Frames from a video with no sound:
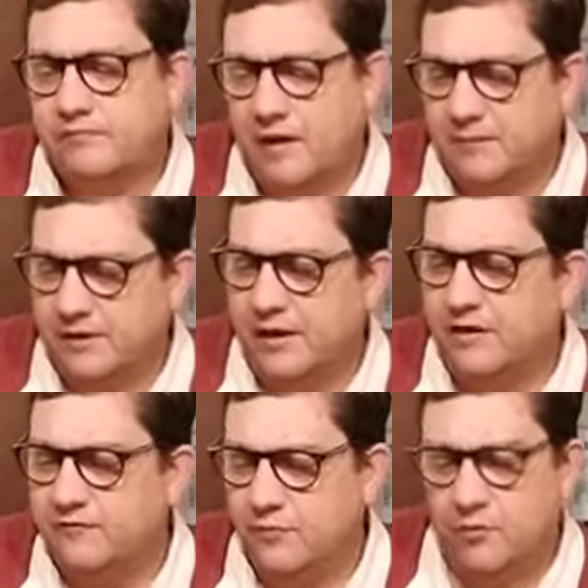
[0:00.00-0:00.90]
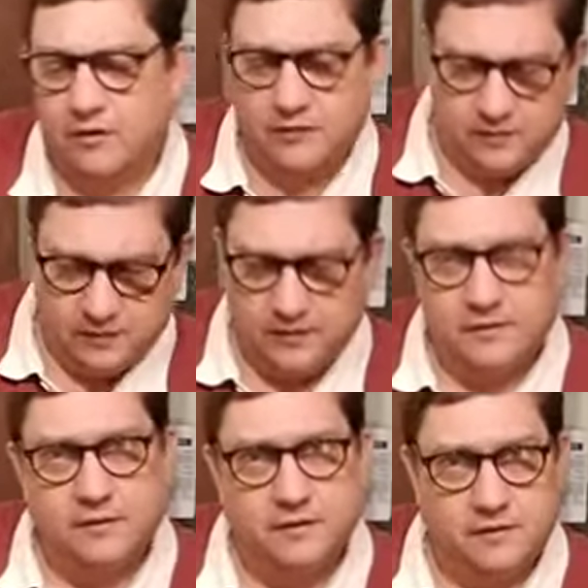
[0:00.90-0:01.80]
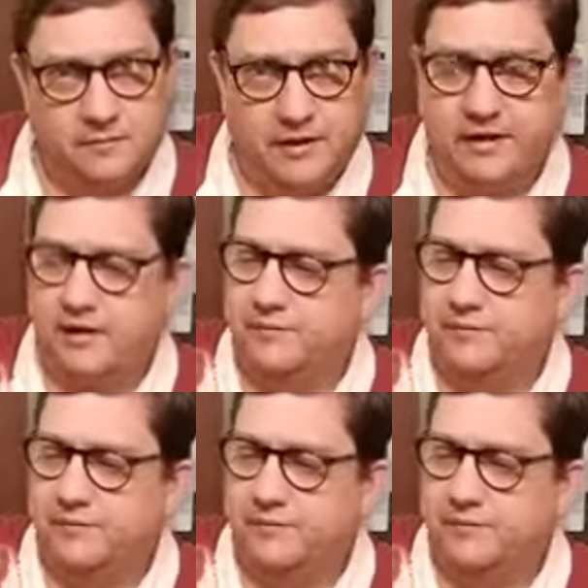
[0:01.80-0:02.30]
but kind of more the medium.